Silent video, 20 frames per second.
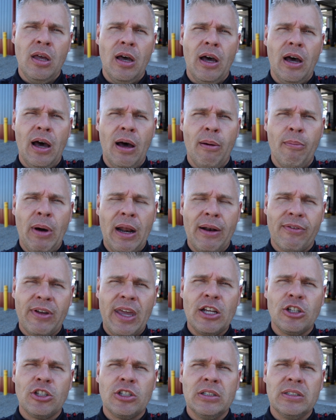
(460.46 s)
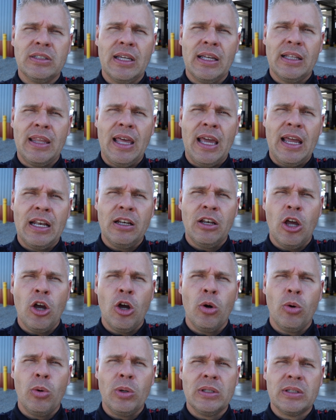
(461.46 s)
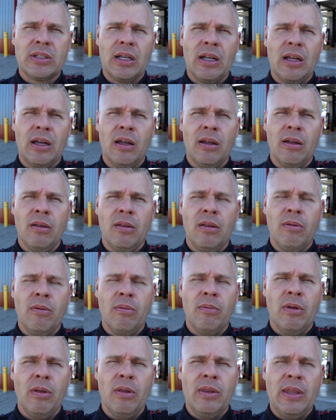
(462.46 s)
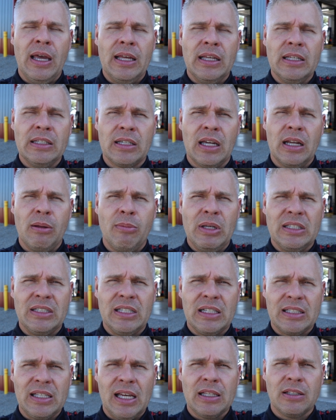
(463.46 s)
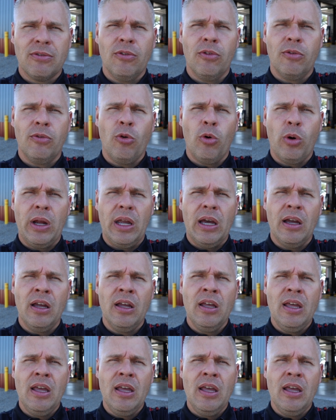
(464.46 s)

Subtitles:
modifications that they know is gonna be successful for you.